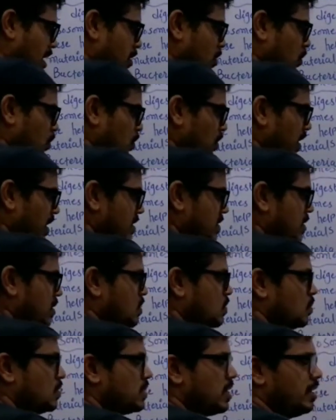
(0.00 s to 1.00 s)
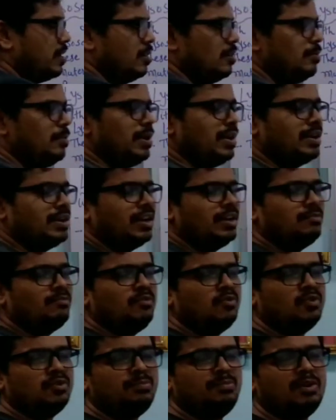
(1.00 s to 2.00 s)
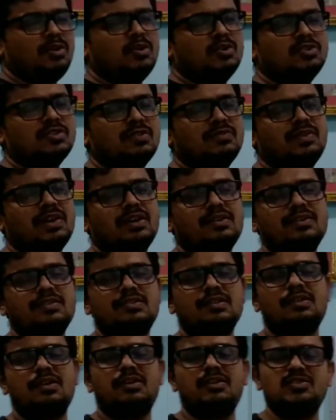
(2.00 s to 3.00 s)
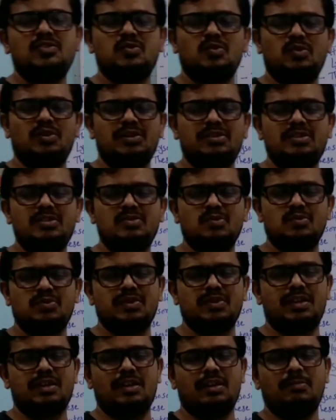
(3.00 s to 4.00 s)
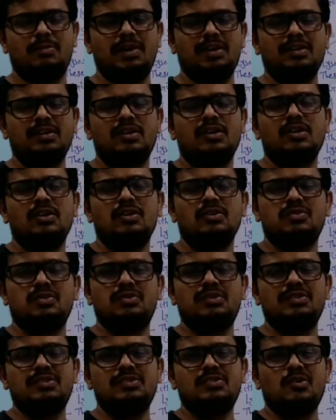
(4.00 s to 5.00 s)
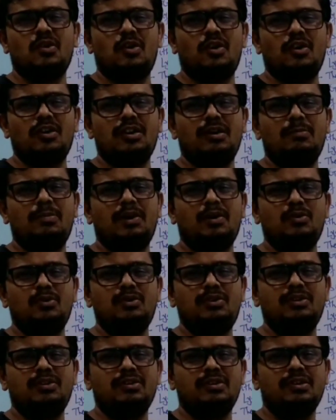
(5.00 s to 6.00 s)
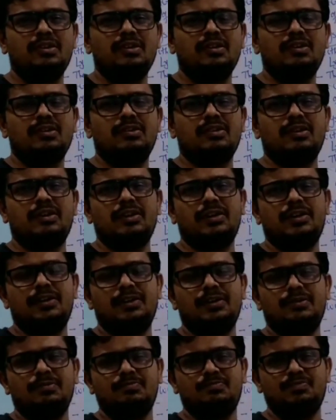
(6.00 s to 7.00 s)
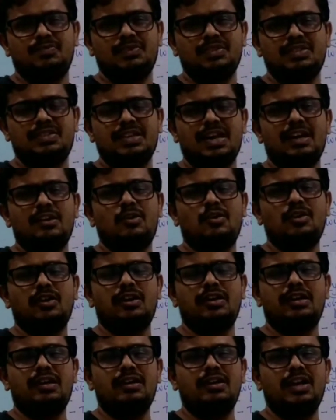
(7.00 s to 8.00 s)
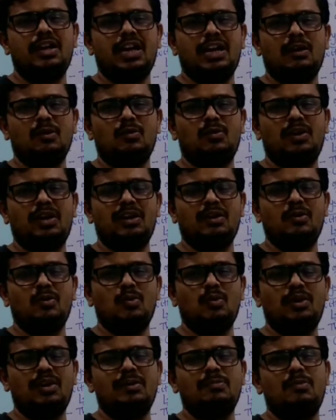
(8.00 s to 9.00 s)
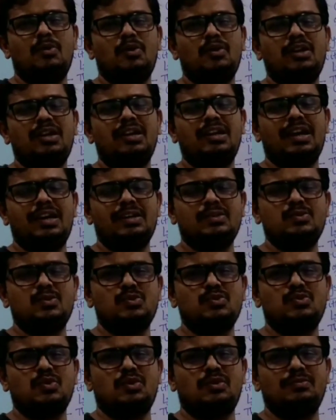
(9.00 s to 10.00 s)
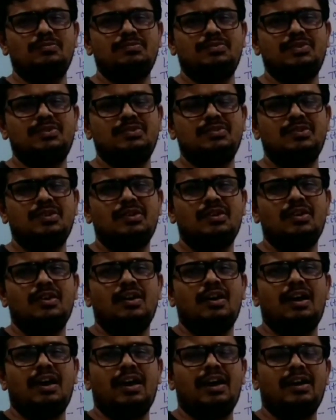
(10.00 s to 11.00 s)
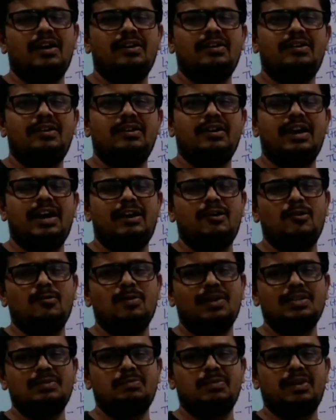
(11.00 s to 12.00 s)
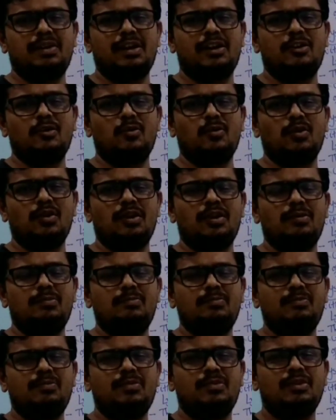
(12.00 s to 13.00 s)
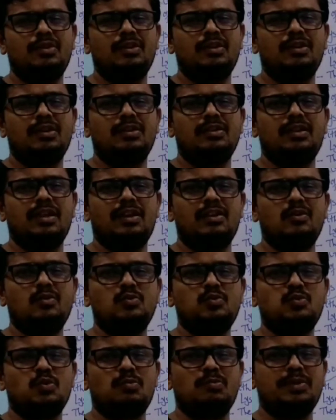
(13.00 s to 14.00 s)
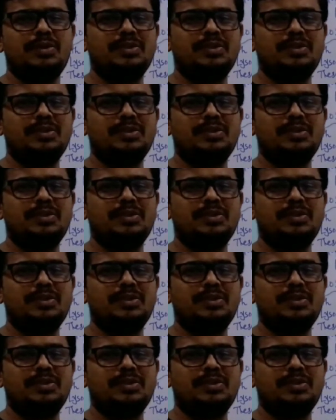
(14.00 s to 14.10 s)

are known as the suicidal bag, and because of that reason, it is known as the suicidal bag. So this is all about the cell organelle, including Golgi body, lysosomes, and endoplasmic reticulum. Thank you so